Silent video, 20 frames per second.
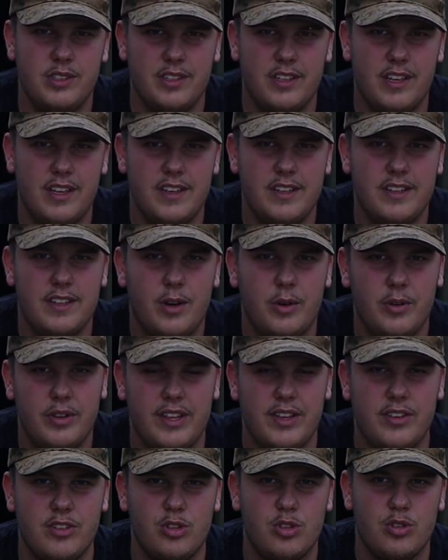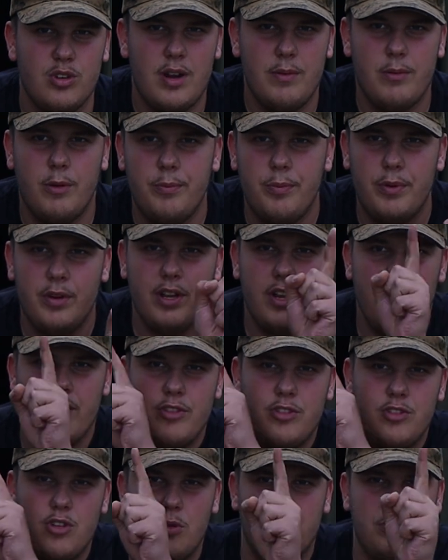and on the Instagram I'll put
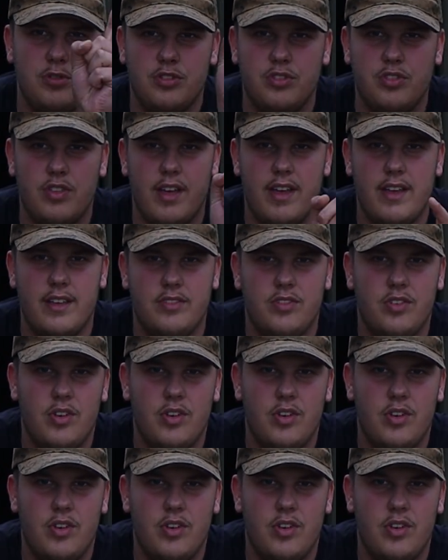it at the top just there.